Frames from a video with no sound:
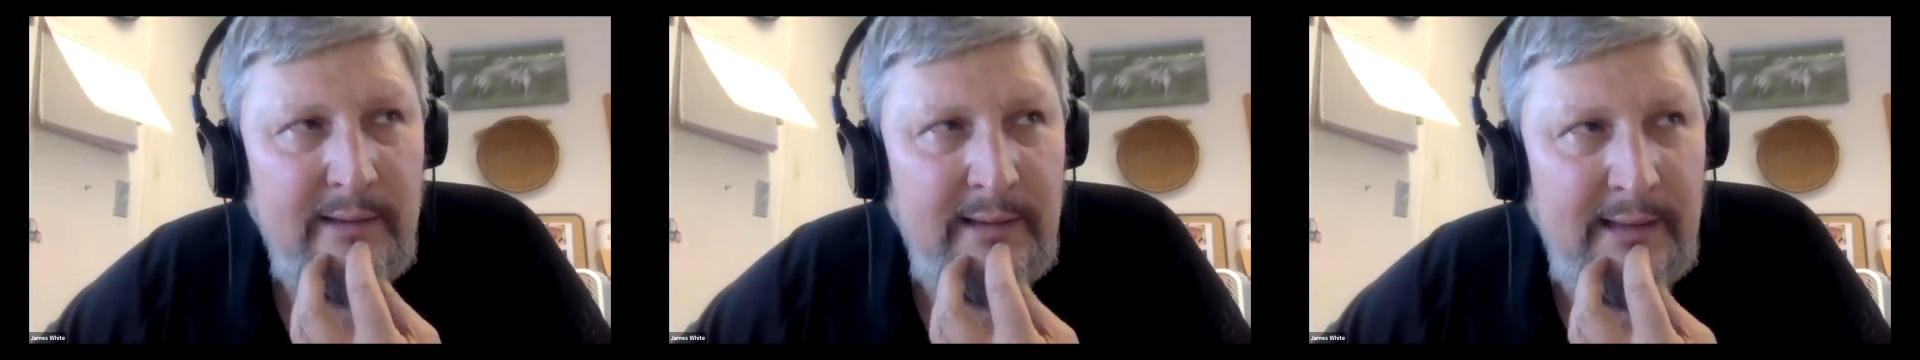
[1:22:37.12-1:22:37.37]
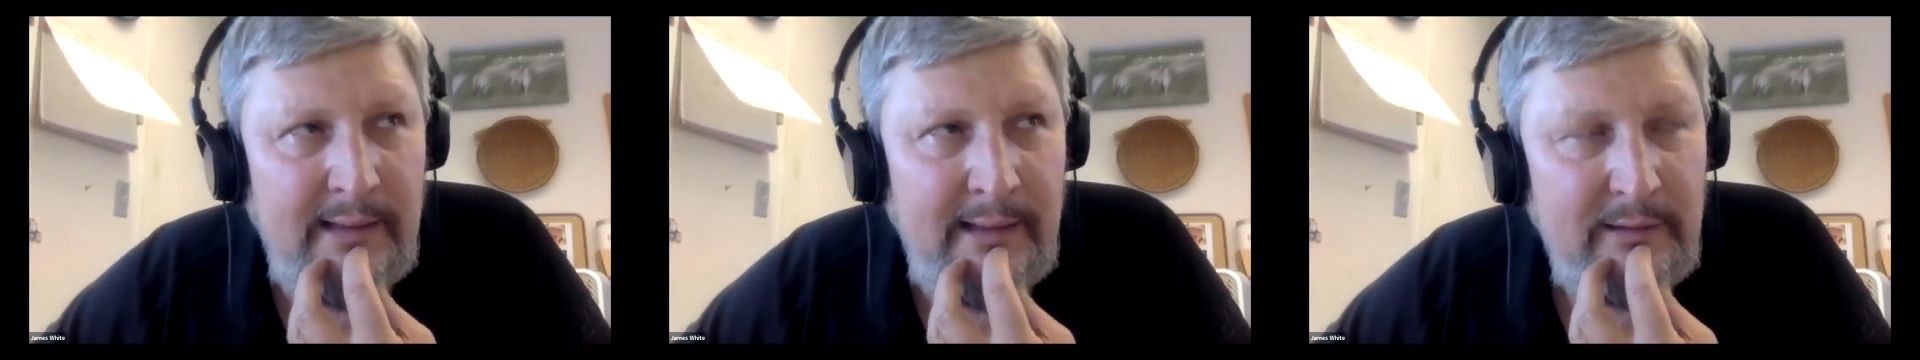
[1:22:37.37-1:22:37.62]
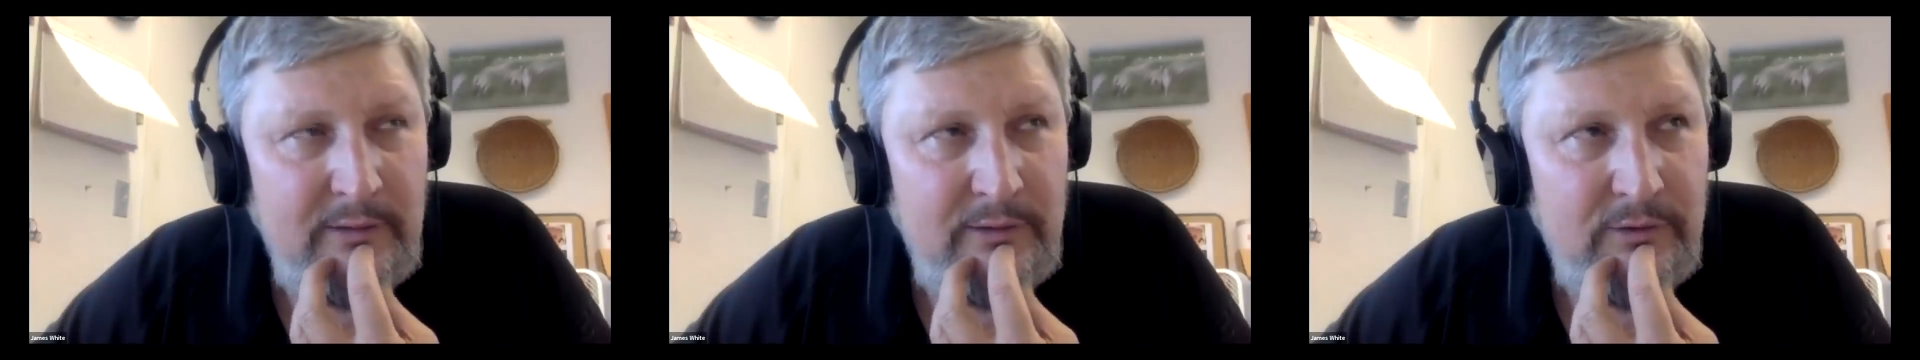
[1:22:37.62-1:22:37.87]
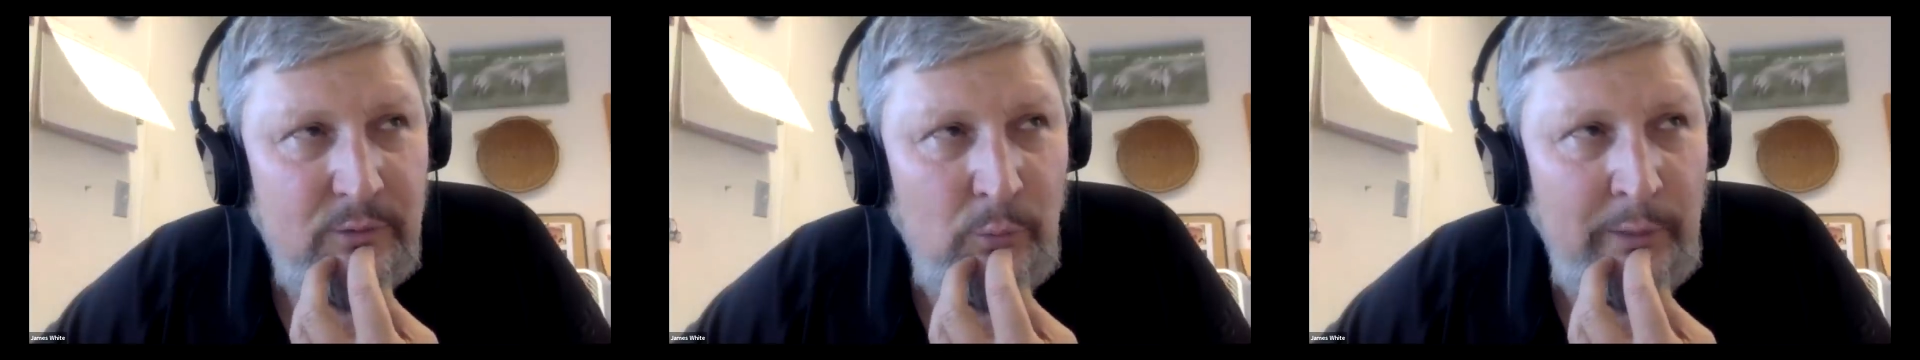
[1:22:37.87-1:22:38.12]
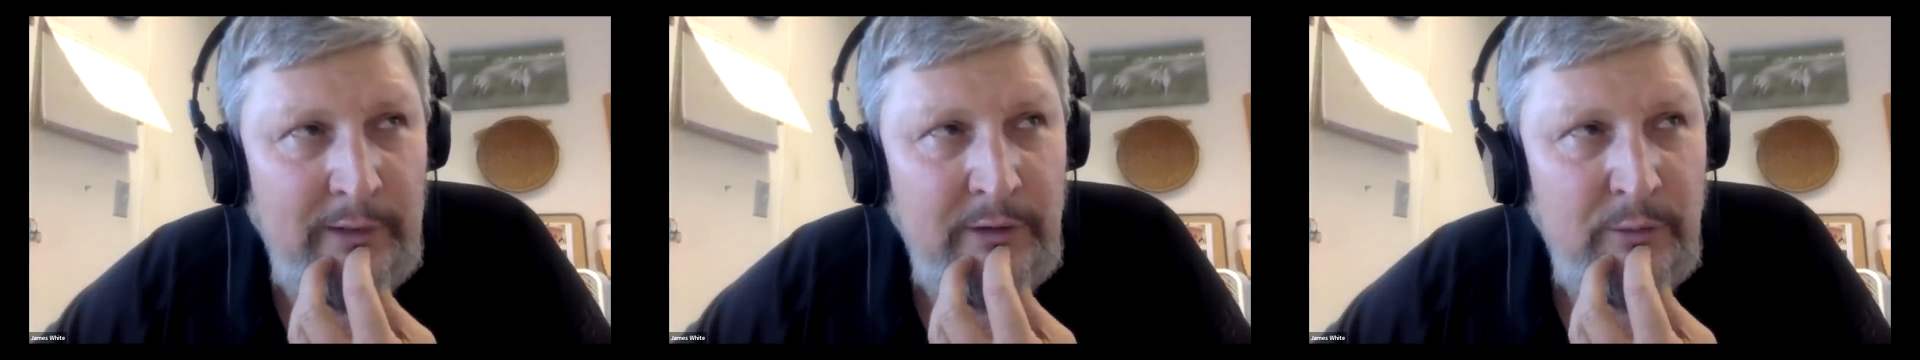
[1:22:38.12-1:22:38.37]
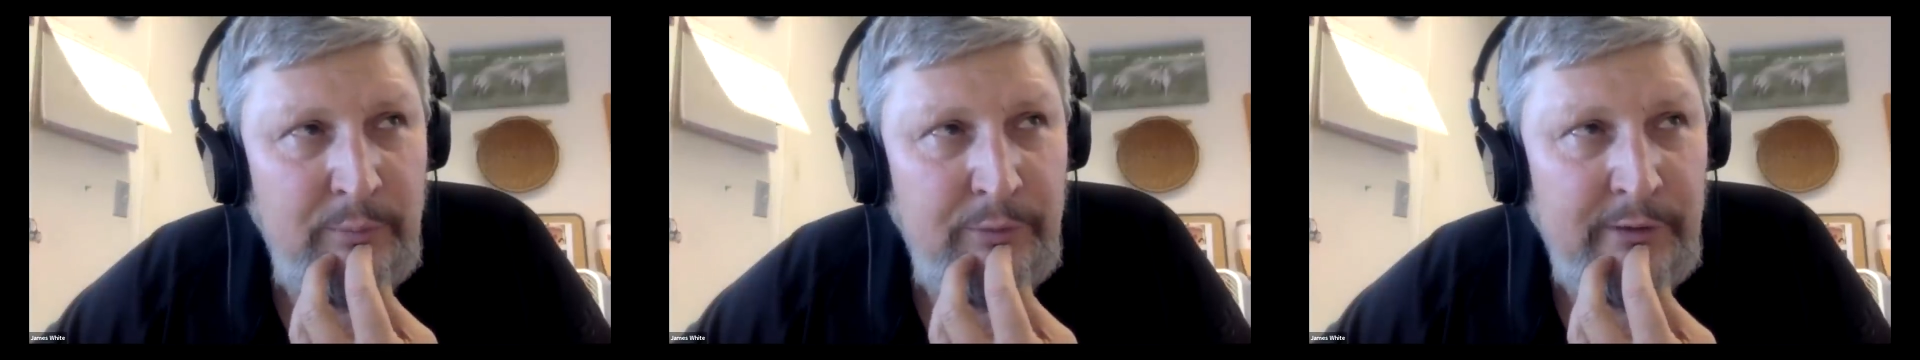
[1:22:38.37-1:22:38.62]
that when
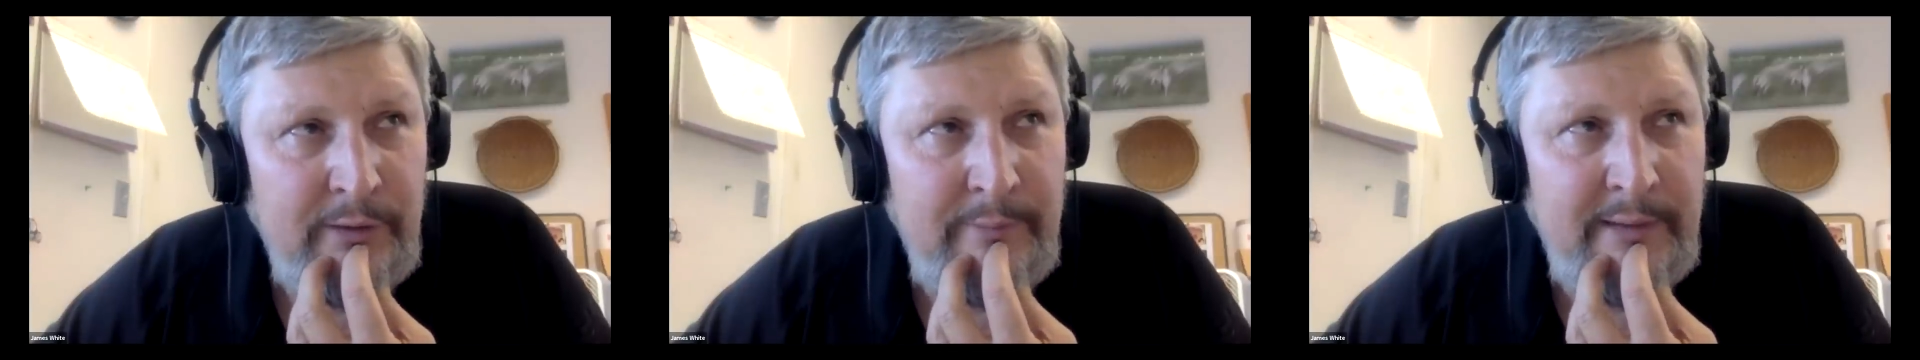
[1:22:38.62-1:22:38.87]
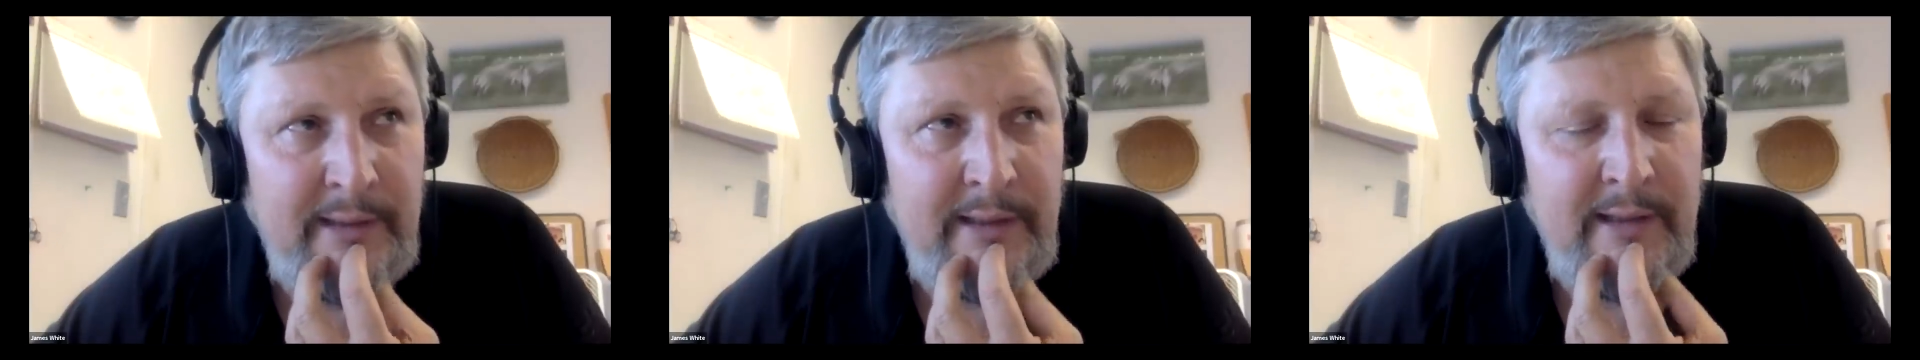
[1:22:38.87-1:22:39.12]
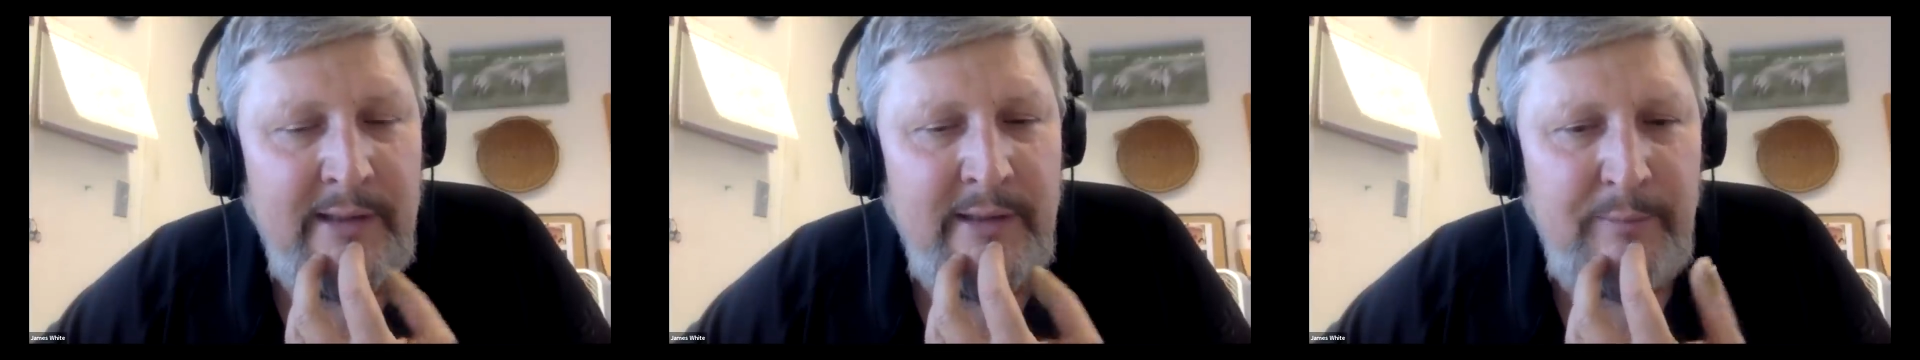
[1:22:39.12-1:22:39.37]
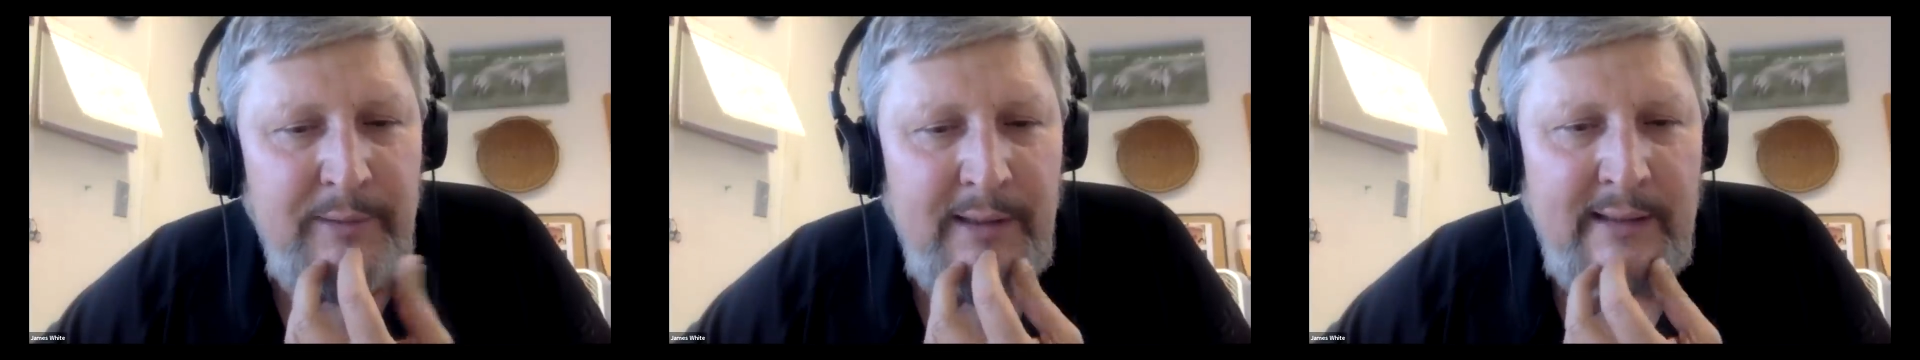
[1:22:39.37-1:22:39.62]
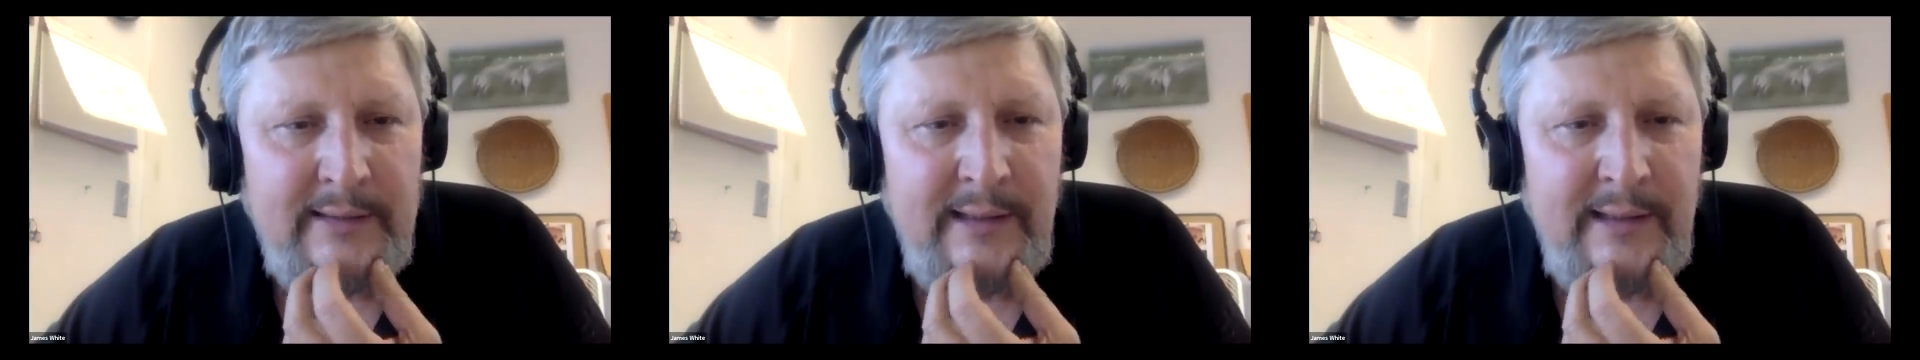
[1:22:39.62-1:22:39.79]
you put them in another plant,